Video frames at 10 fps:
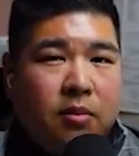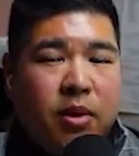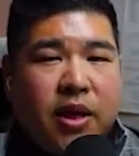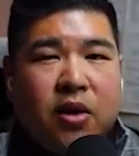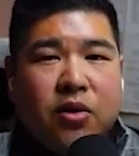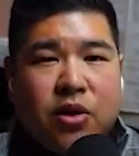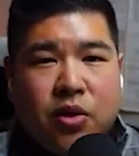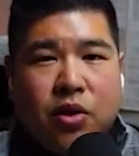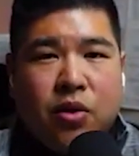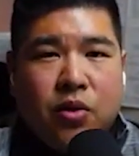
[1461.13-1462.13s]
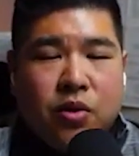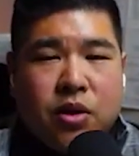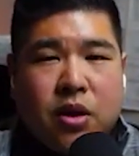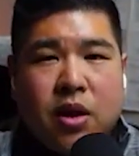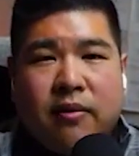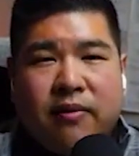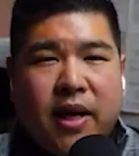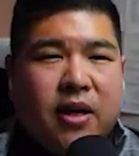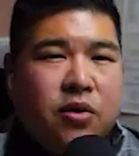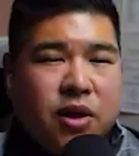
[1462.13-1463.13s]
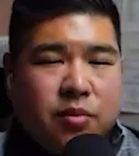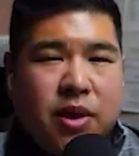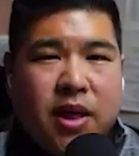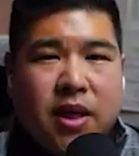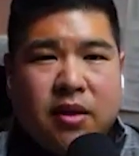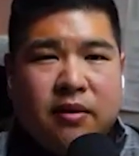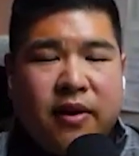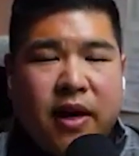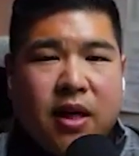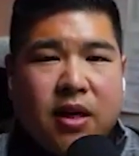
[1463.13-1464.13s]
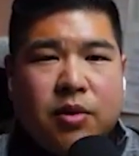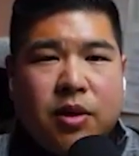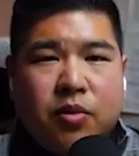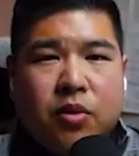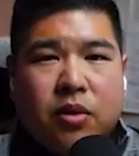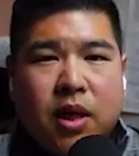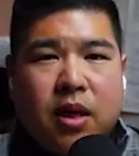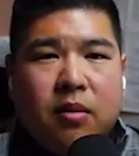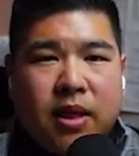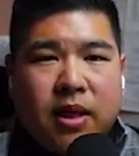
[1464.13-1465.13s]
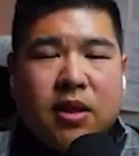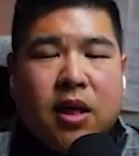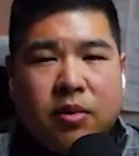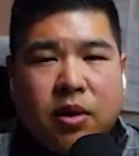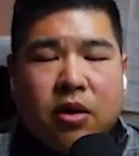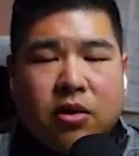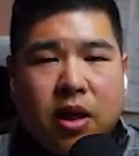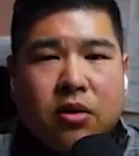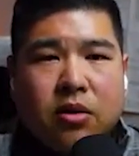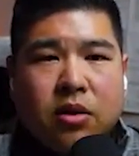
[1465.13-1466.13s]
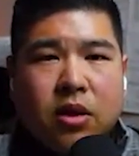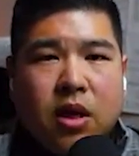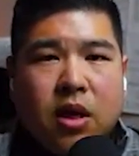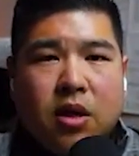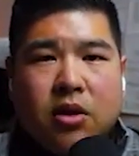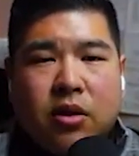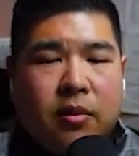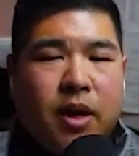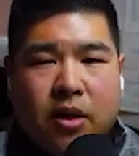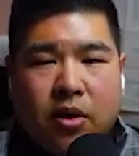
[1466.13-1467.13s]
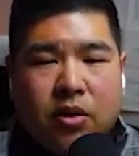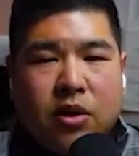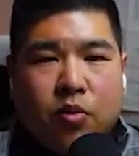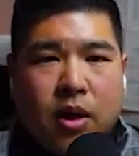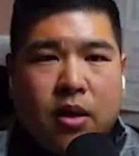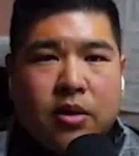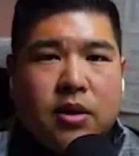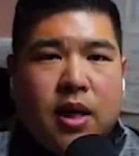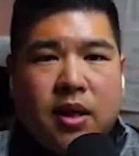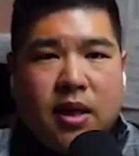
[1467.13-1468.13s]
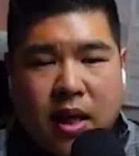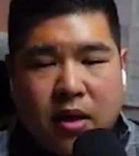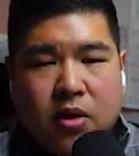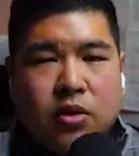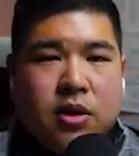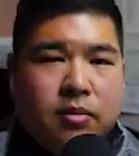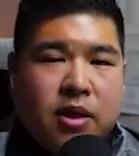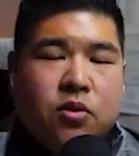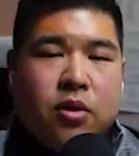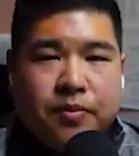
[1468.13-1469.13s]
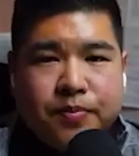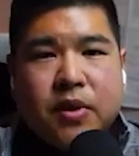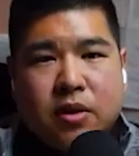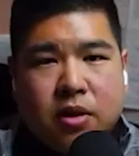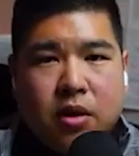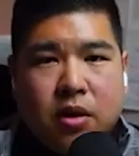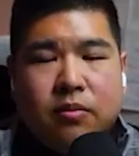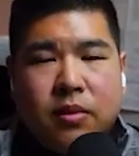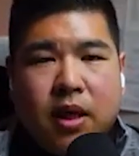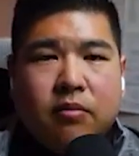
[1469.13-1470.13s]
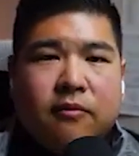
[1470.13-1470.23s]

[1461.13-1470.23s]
But they okay. also use a lot of like USPS and FedEx people um, as subcontractors. So that might go somewhere else, and then it goes to my door. So, so yeah,